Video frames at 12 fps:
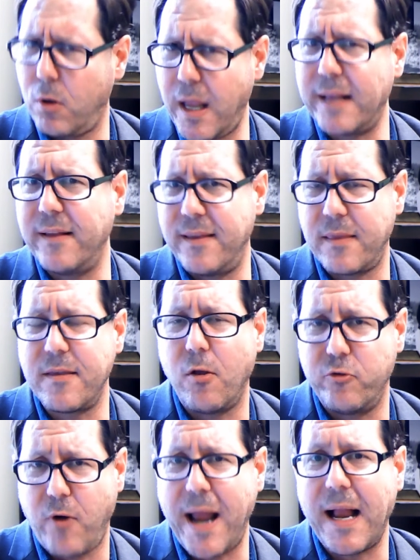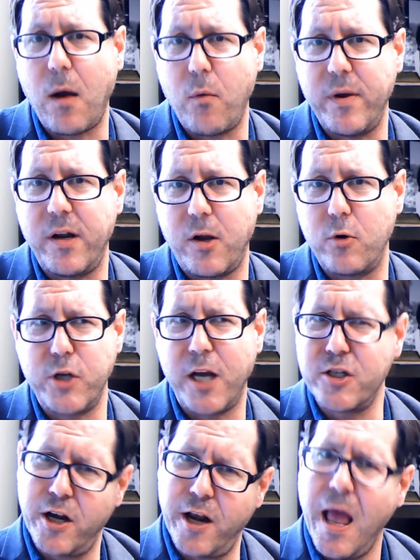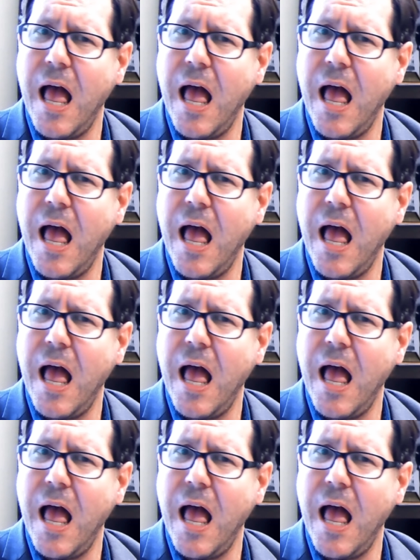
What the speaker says: likely that they'll drag out renegotiation.